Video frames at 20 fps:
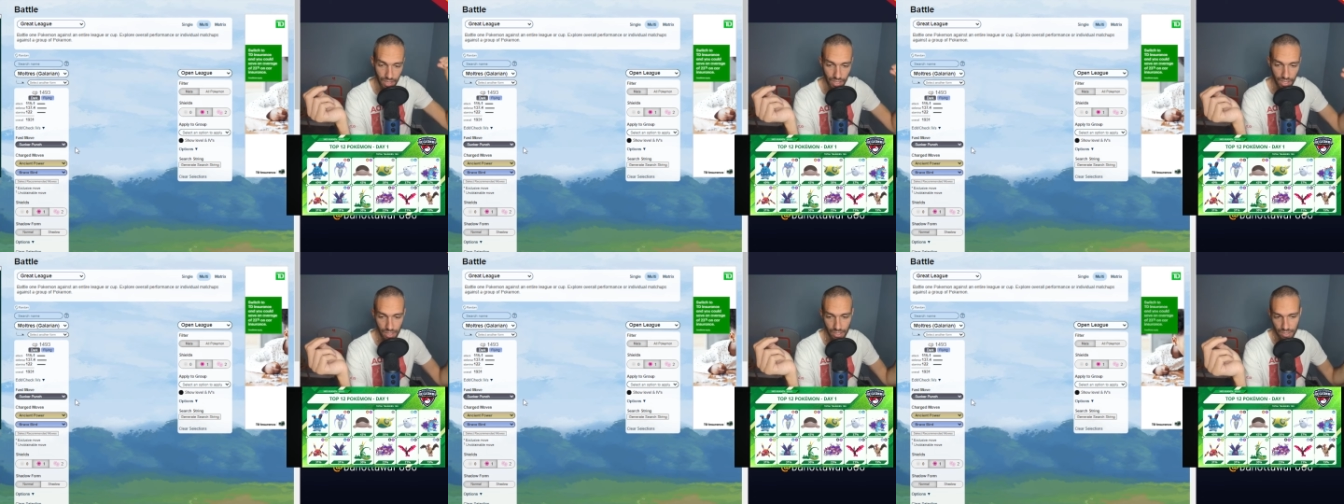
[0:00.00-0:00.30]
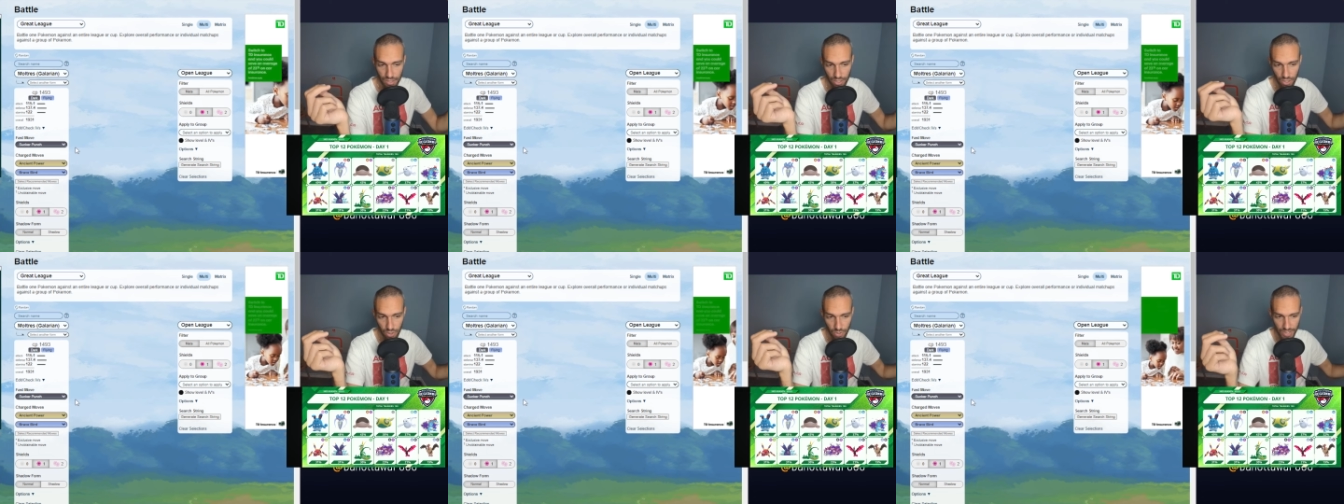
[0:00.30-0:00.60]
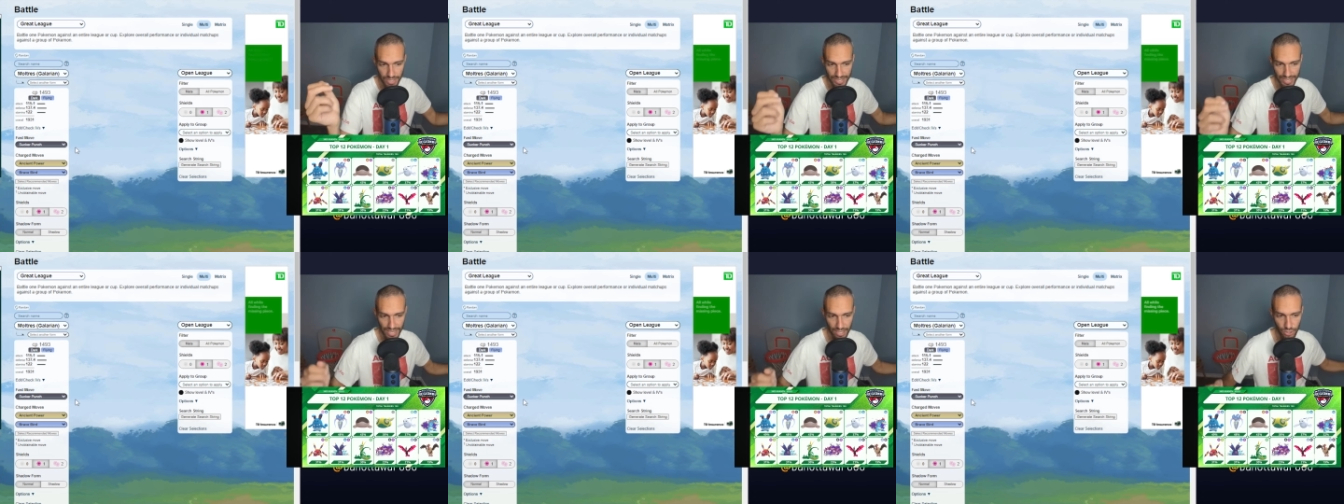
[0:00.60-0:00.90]
So you
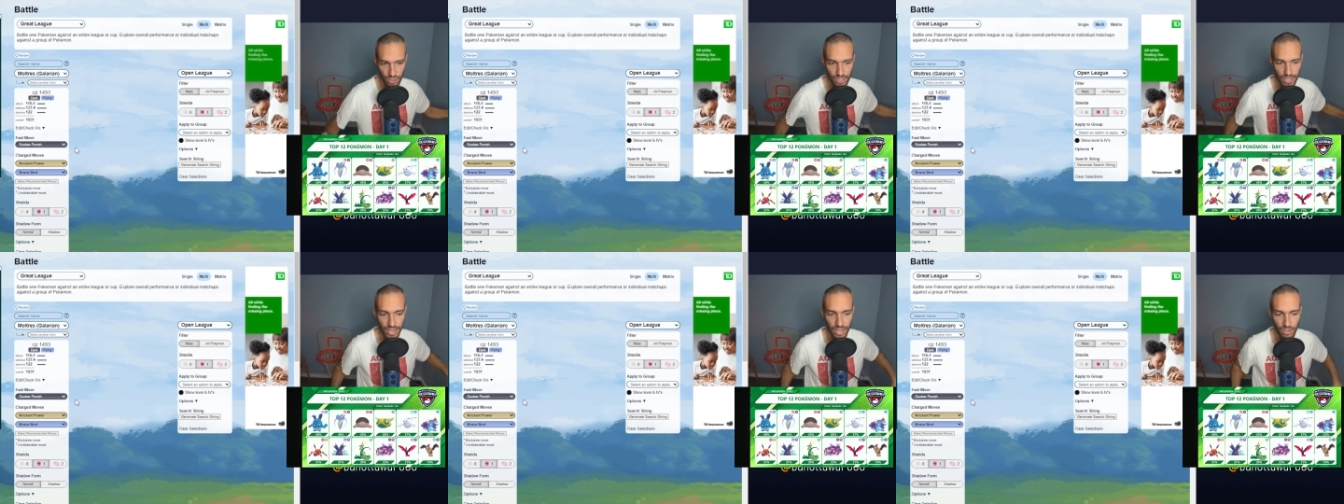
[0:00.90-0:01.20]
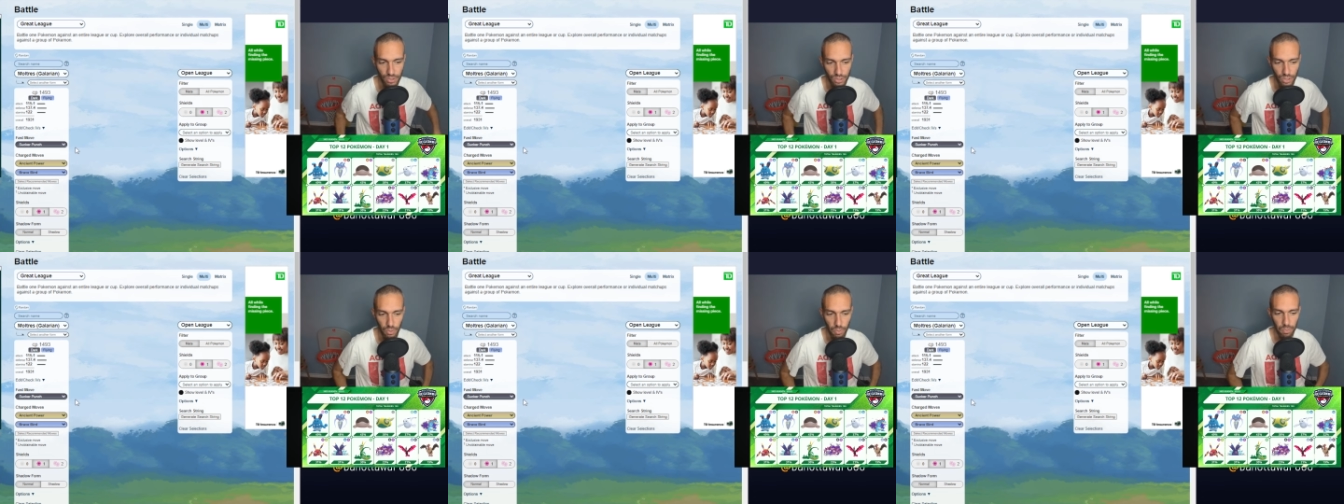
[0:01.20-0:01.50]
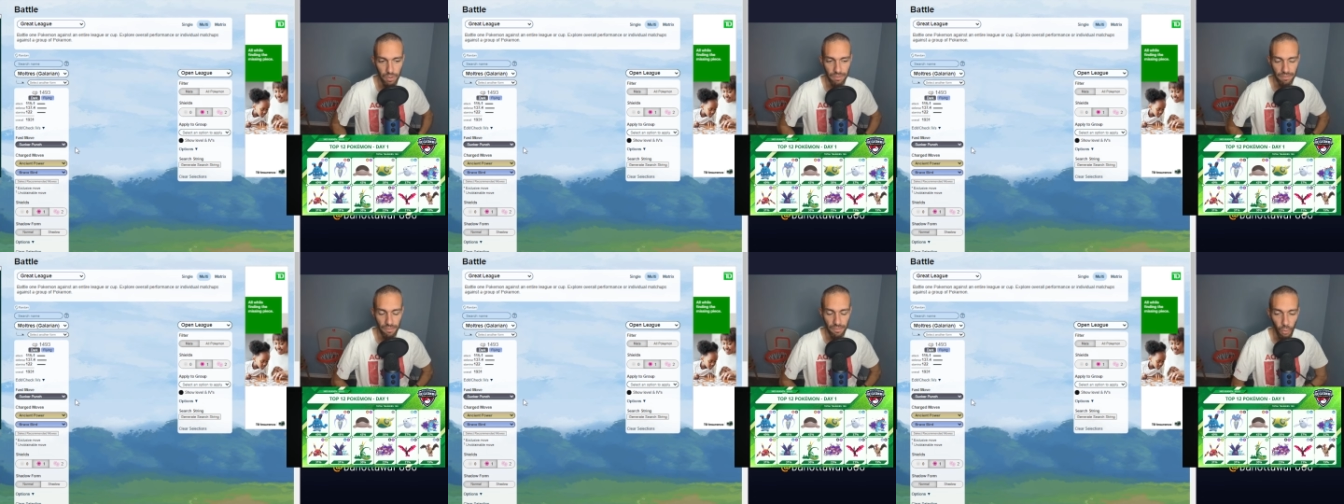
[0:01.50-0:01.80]
can catch it now. So
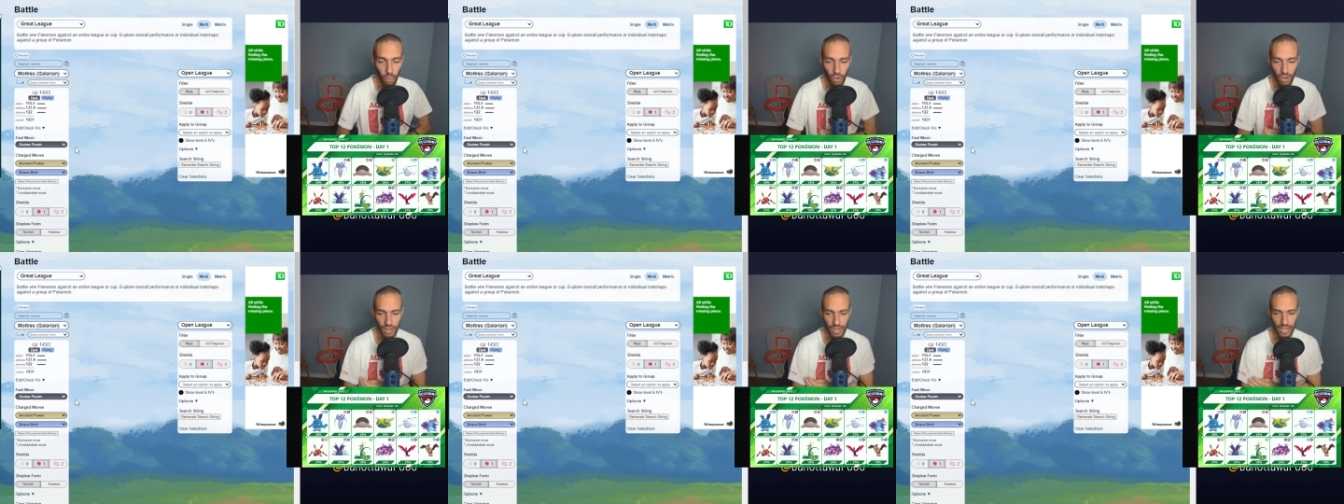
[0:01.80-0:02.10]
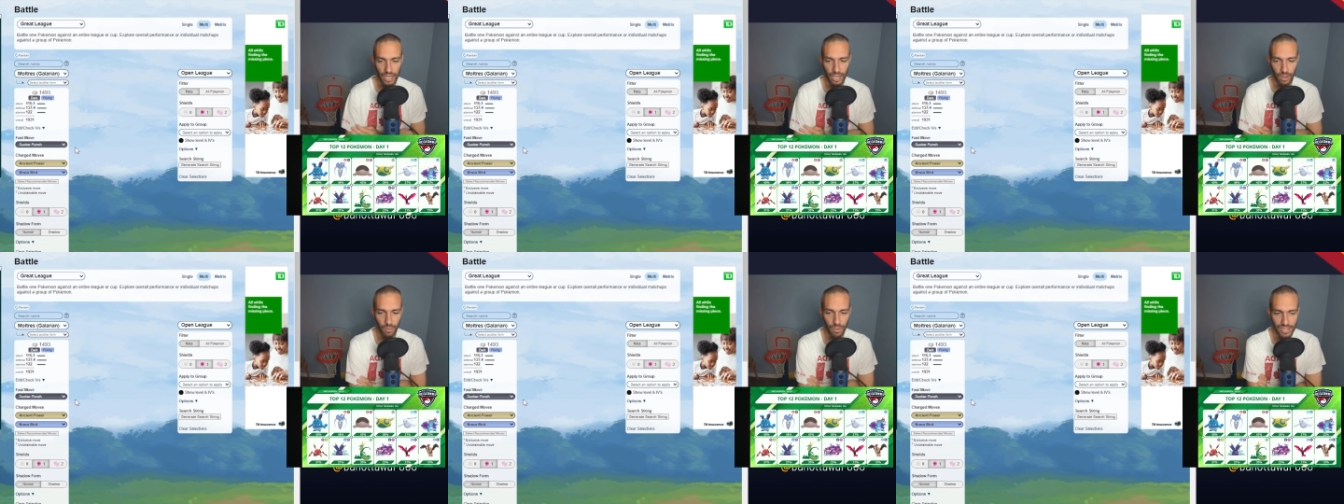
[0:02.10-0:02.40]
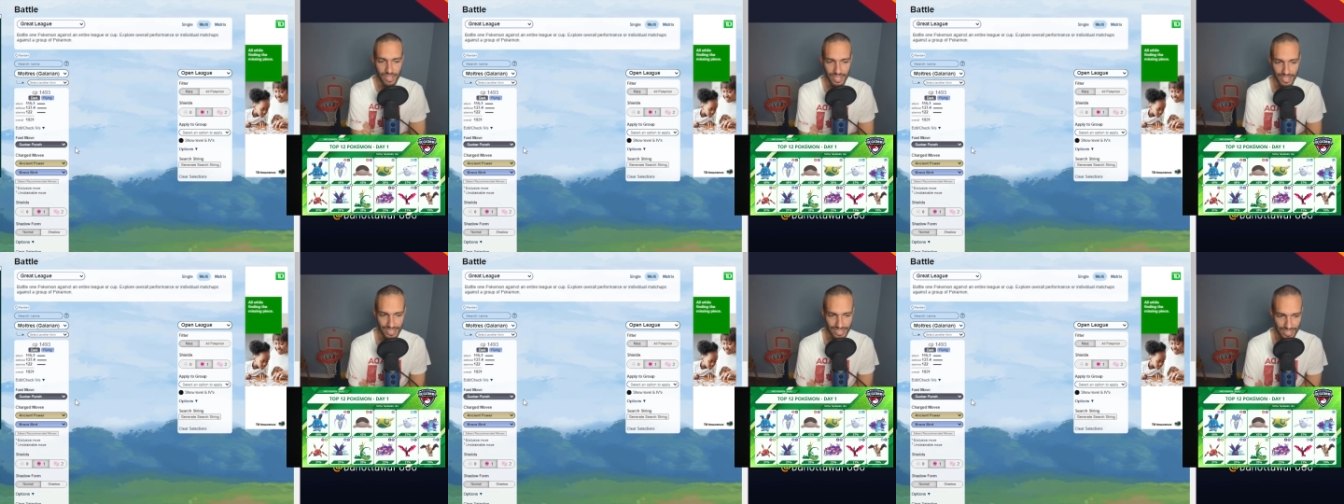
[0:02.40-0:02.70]
before it was
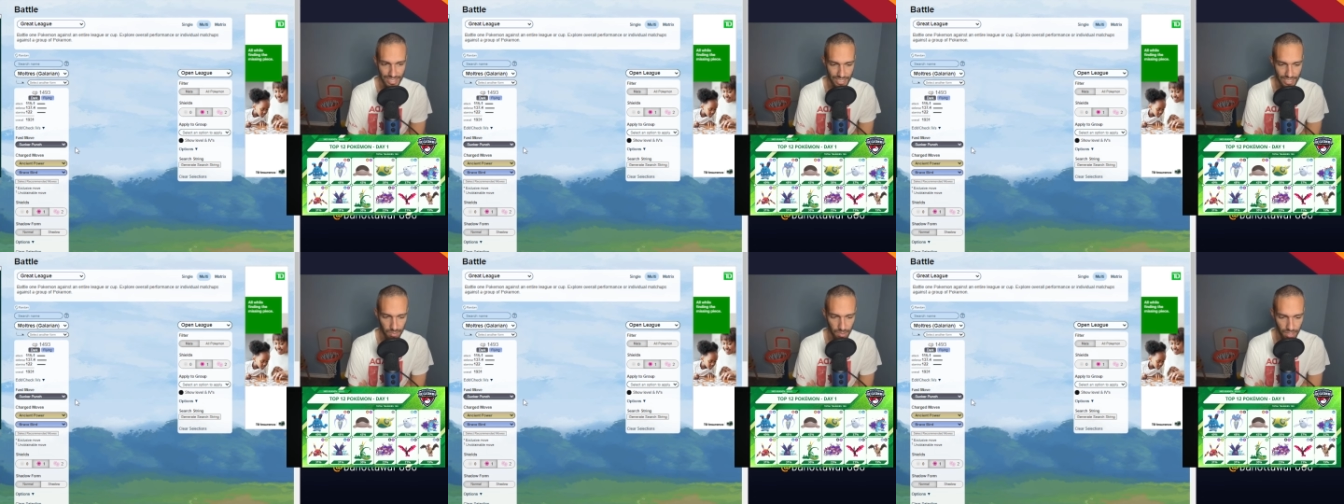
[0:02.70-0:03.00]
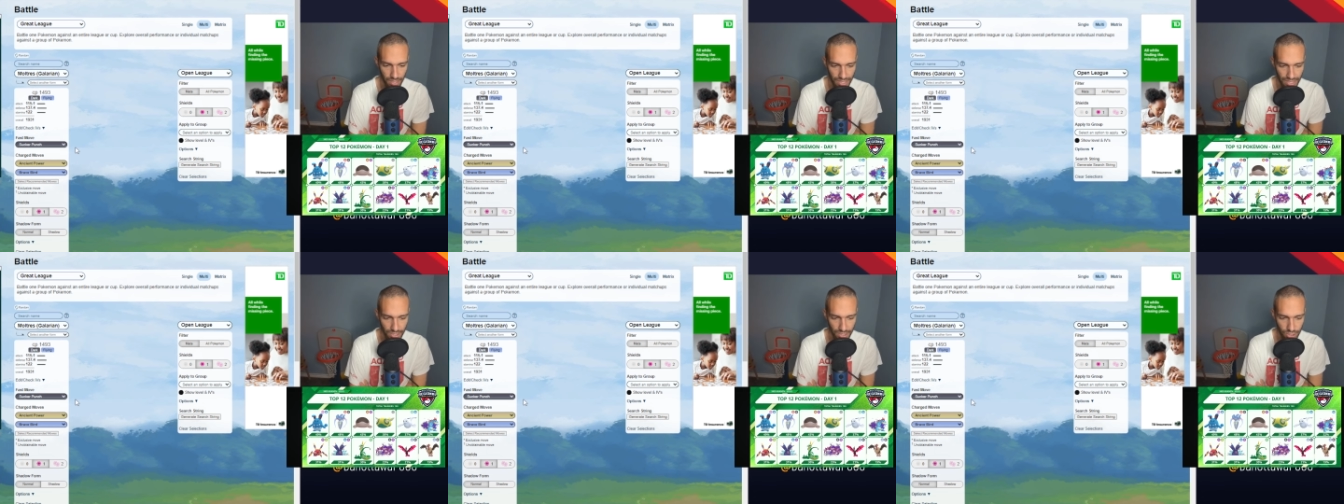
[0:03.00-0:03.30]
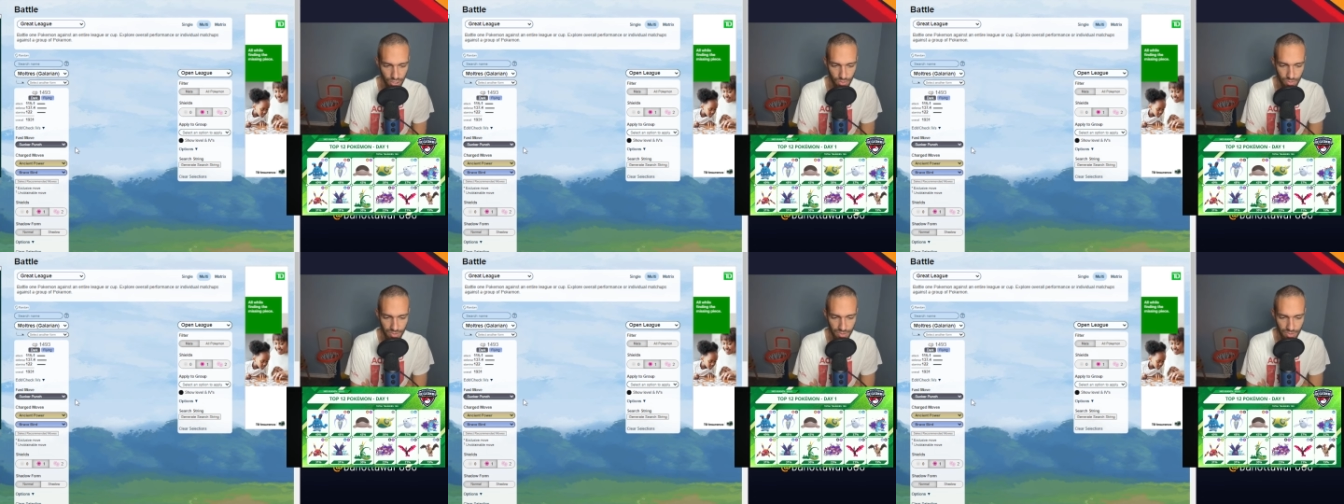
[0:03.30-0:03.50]
an accessibility issue.